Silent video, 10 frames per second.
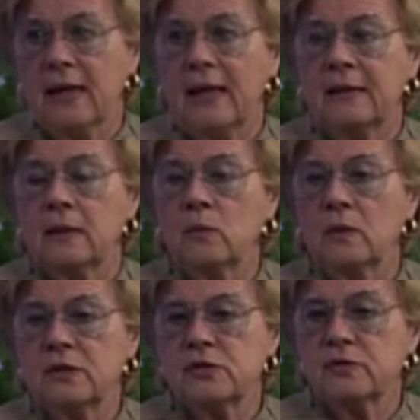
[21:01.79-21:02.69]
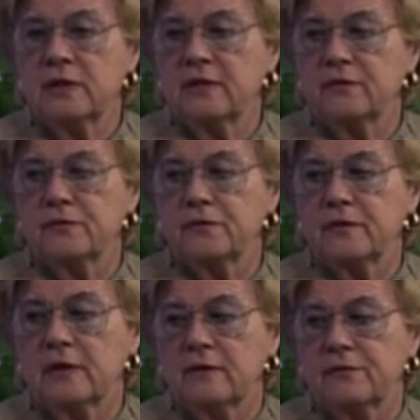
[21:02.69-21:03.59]
and I wonder if
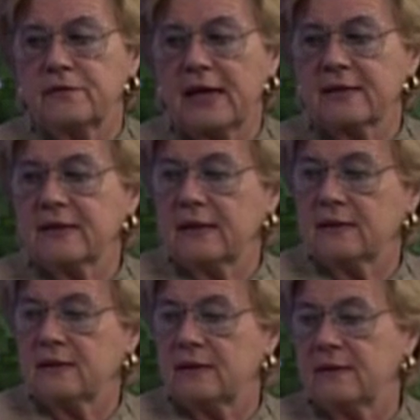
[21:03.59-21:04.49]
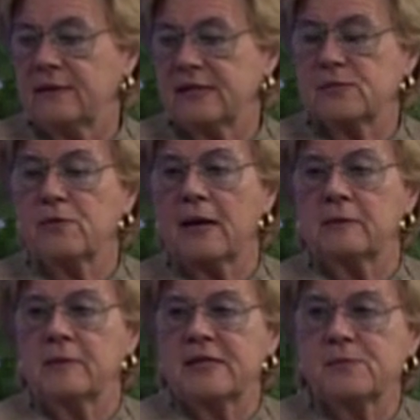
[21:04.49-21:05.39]
the fact that this
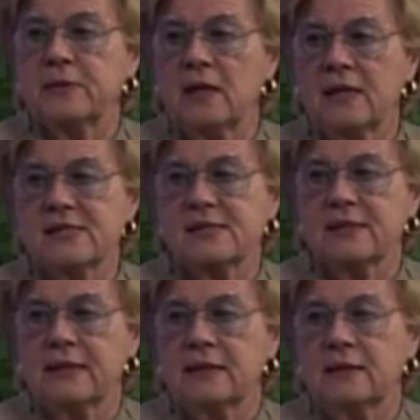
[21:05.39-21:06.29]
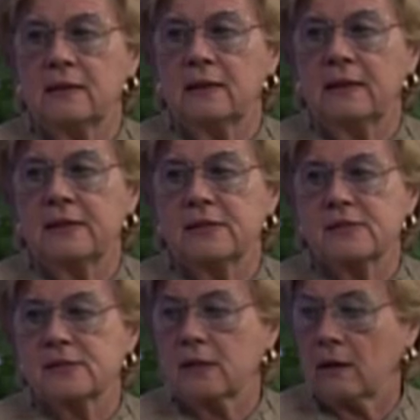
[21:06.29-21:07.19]
problem has been isolated
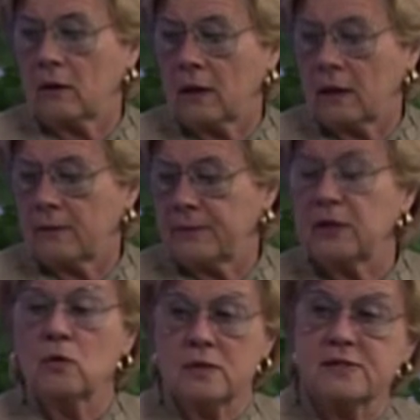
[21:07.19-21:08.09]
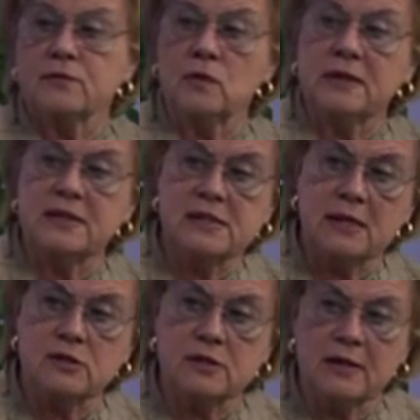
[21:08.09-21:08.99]
is because of all the
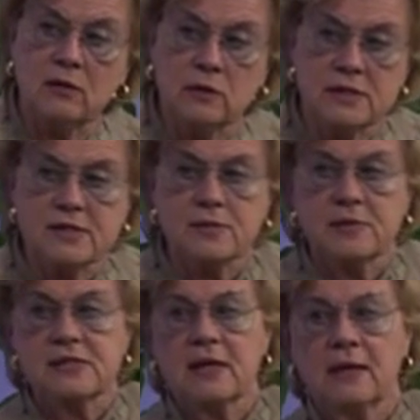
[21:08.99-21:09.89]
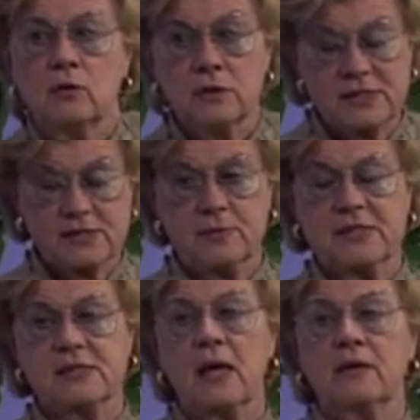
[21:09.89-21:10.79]
attention that autism has gotten. Autism
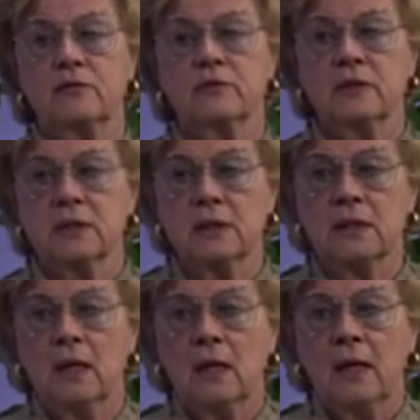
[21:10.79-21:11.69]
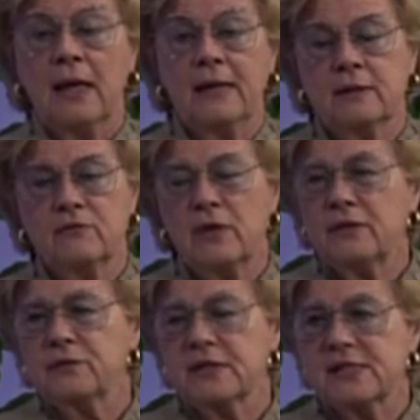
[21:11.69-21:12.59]
has gotten really, and
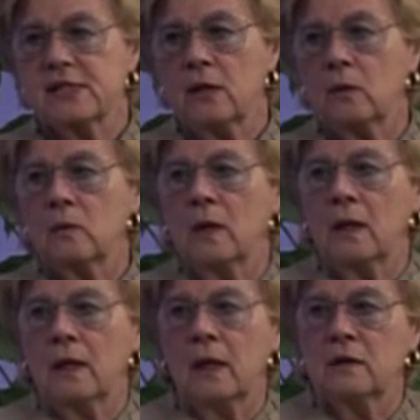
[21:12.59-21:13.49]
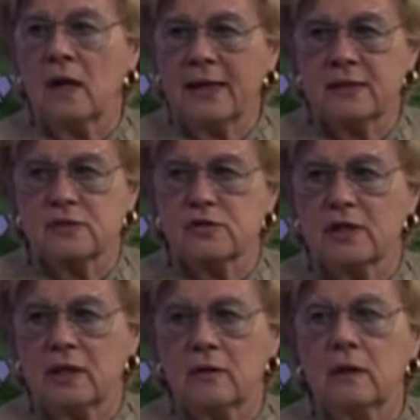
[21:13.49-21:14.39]
rightfully so, a lion's
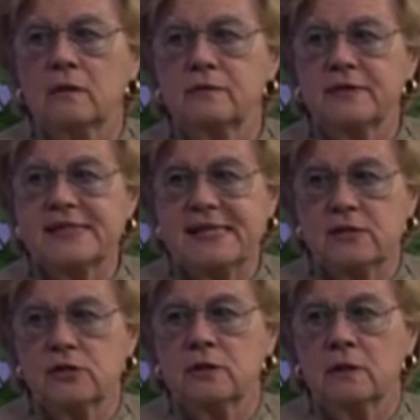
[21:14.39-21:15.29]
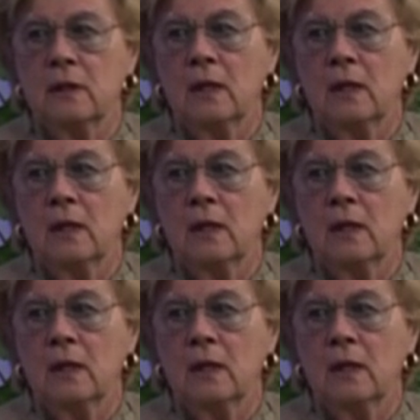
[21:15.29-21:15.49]
share of attention